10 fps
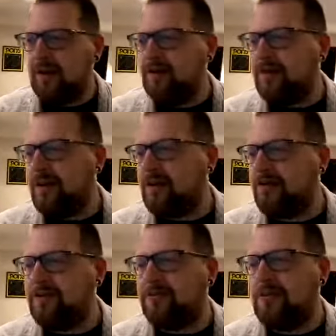So
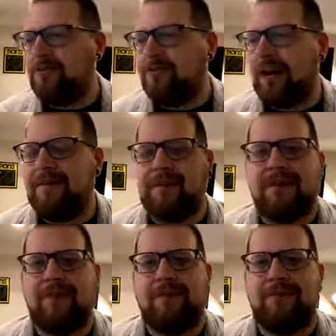verse 1 through 5, that's
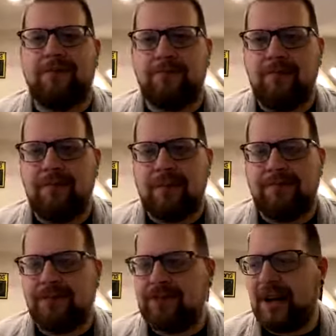kind of our first movement of
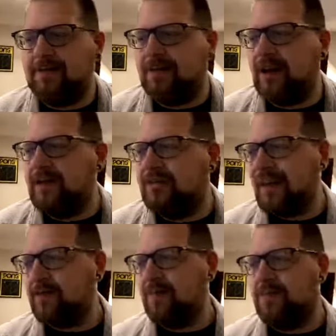this chapter. The
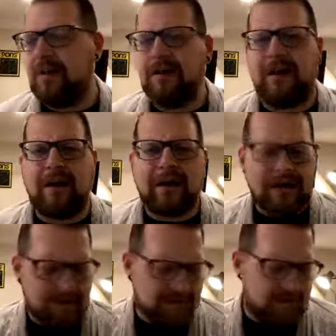second movement
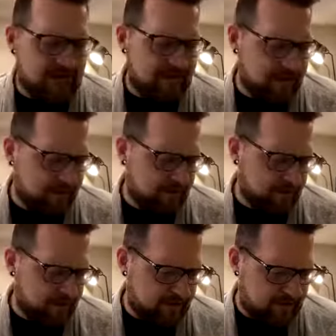kind of begins here in
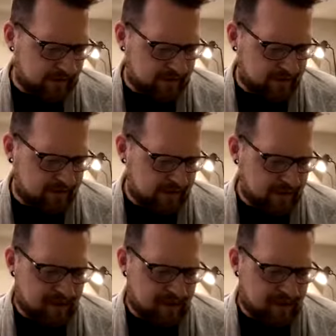verse 6.